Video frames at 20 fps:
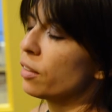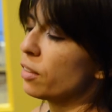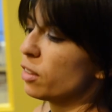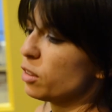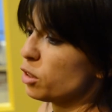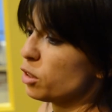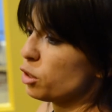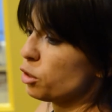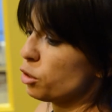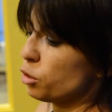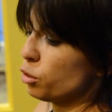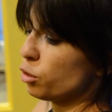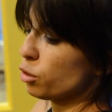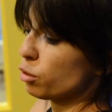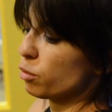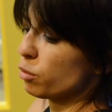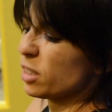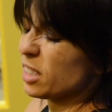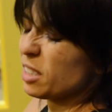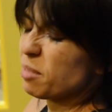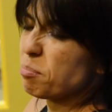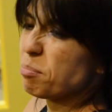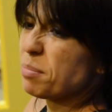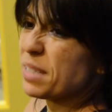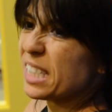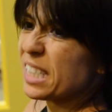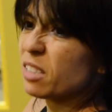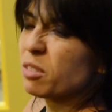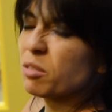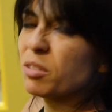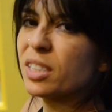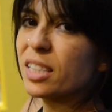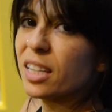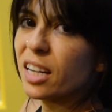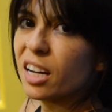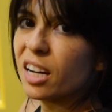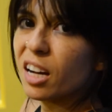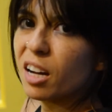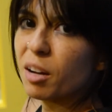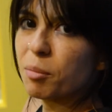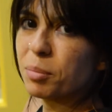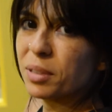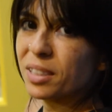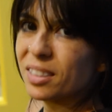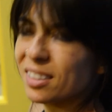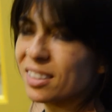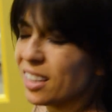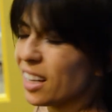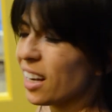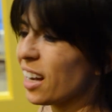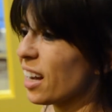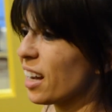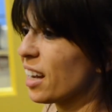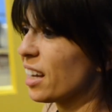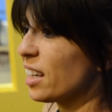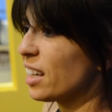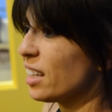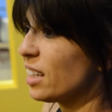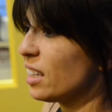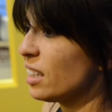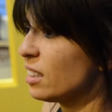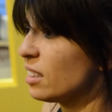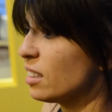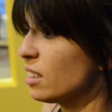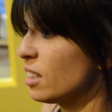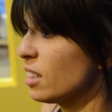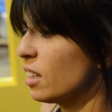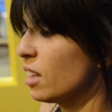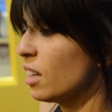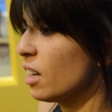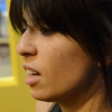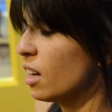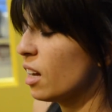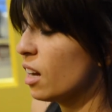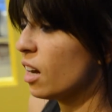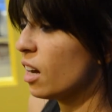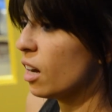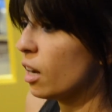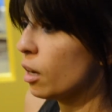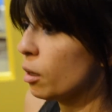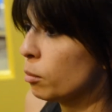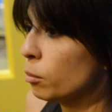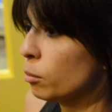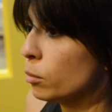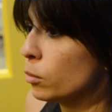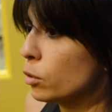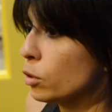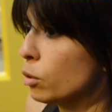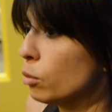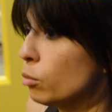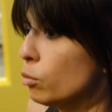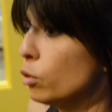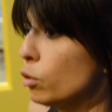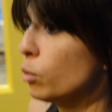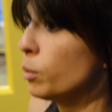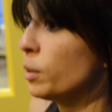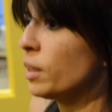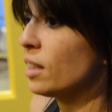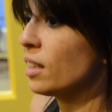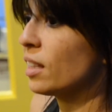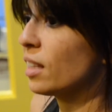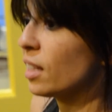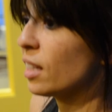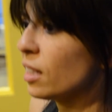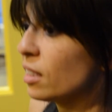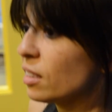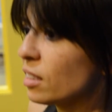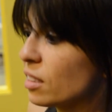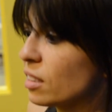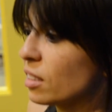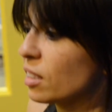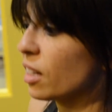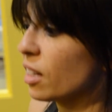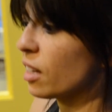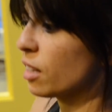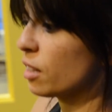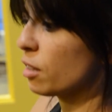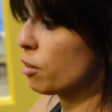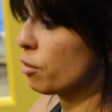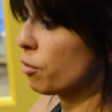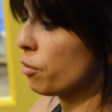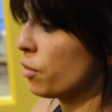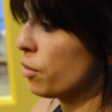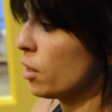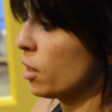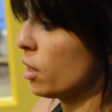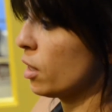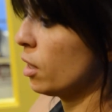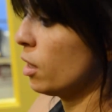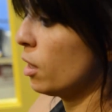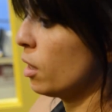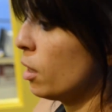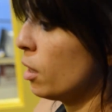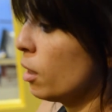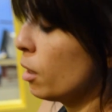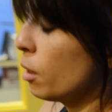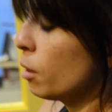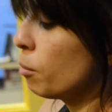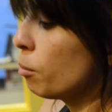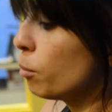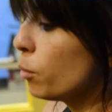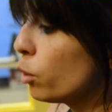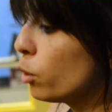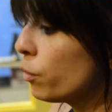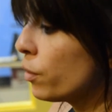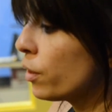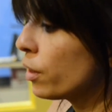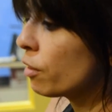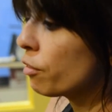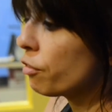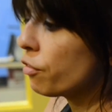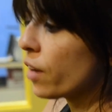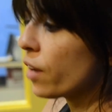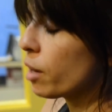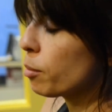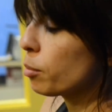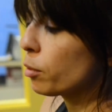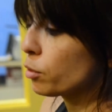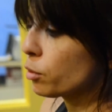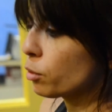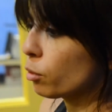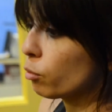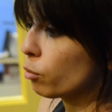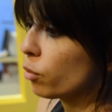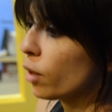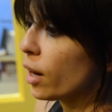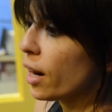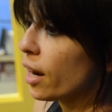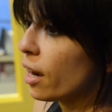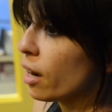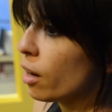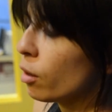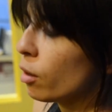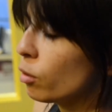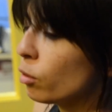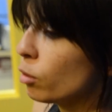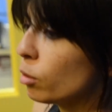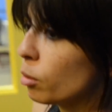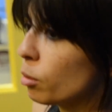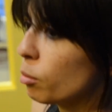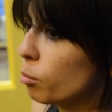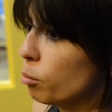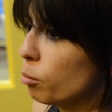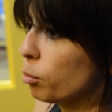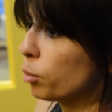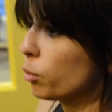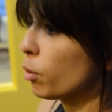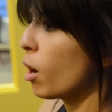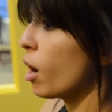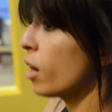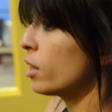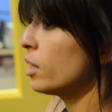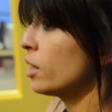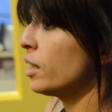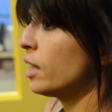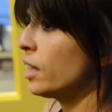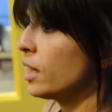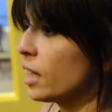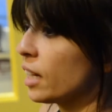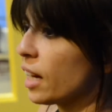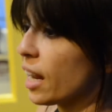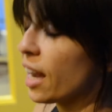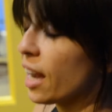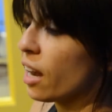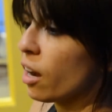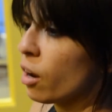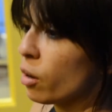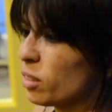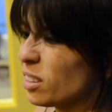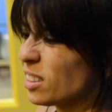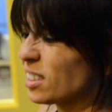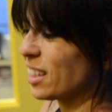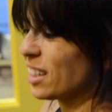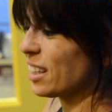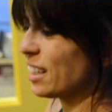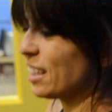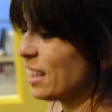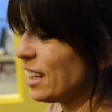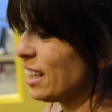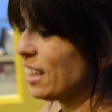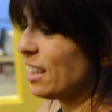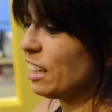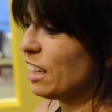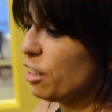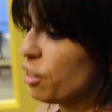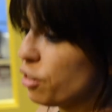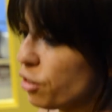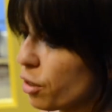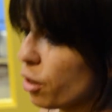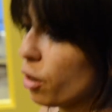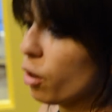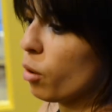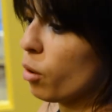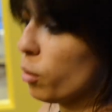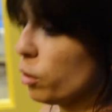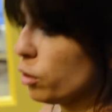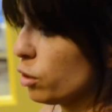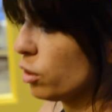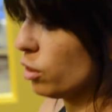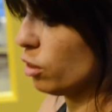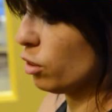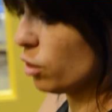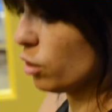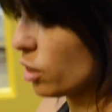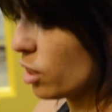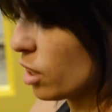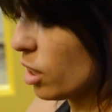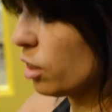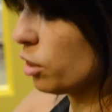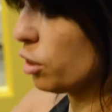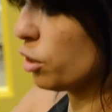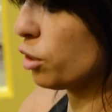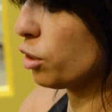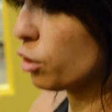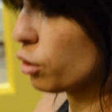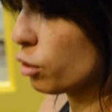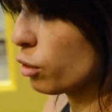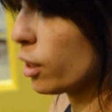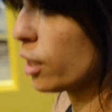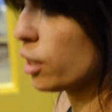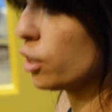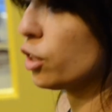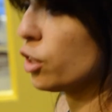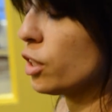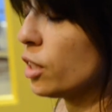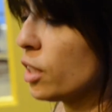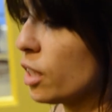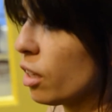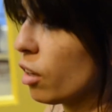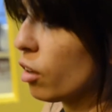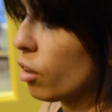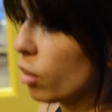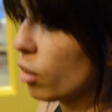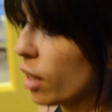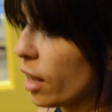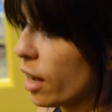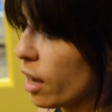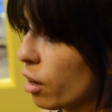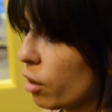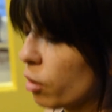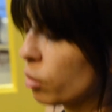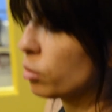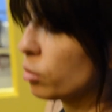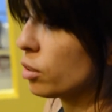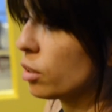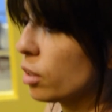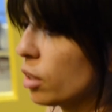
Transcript: The tissues are really bound up and tight. So doing this, kind of moving the fibers around, broadening it out, it's like kneading dough. You're just kind of stretching it all out.